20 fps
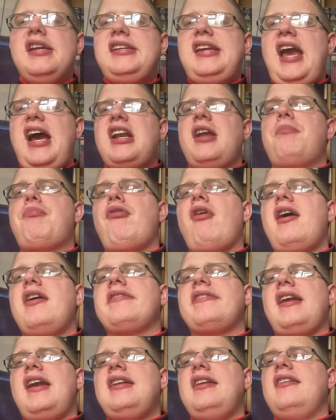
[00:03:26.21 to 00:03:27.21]
The
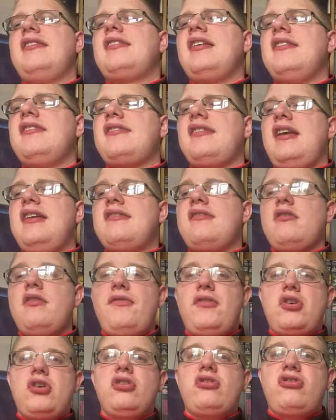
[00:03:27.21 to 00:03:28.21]
Enterprise Innocence is
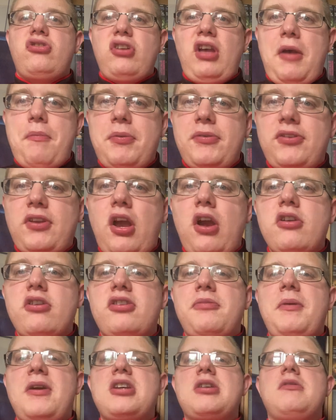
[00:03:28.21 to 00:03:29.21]
another good episode,
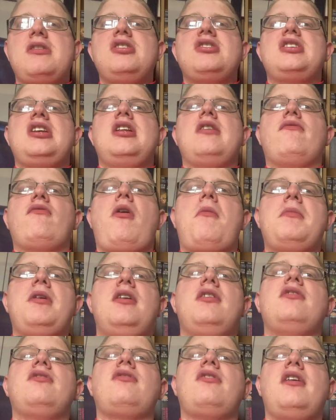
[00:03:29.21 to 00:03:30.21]
especially when you see the
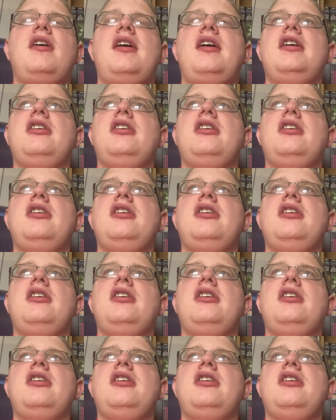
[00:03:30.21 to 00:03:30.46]
Romulans